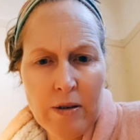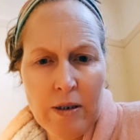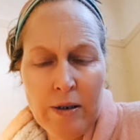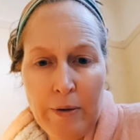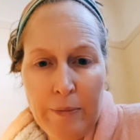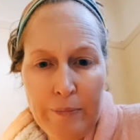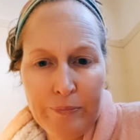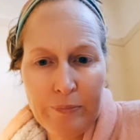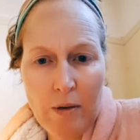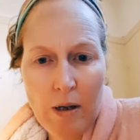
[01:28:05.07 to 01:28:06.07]
Yeah.
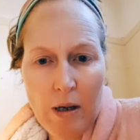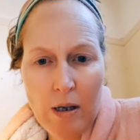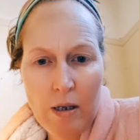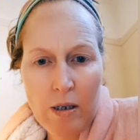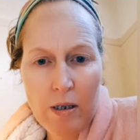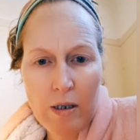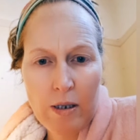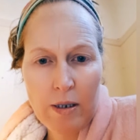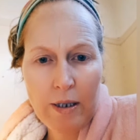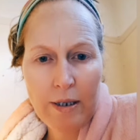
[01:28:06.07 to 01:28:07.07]

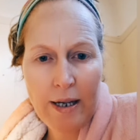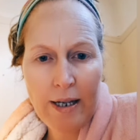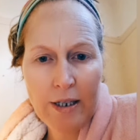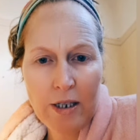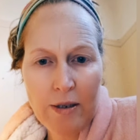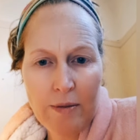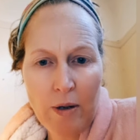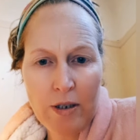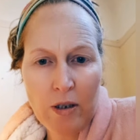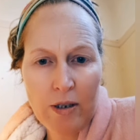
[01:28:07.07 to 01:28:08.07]
So the Angie, my
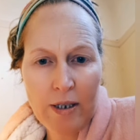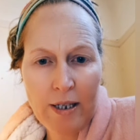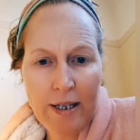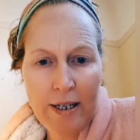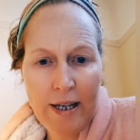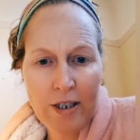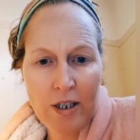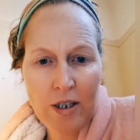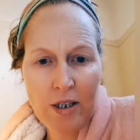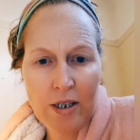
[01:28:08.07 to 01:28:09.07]
doctor said that
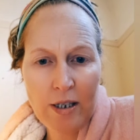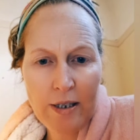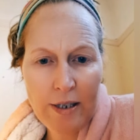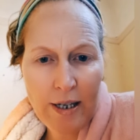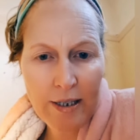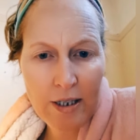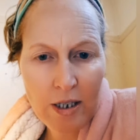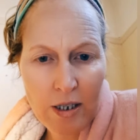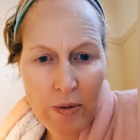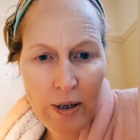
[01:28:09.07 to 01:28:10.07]
Angie, that
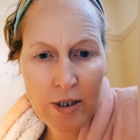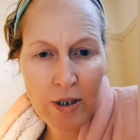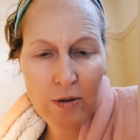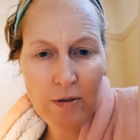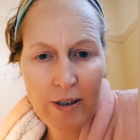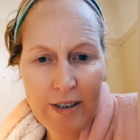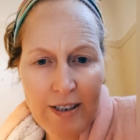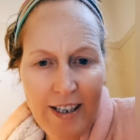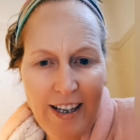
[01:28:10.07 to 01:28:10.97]
to Angie, you're right.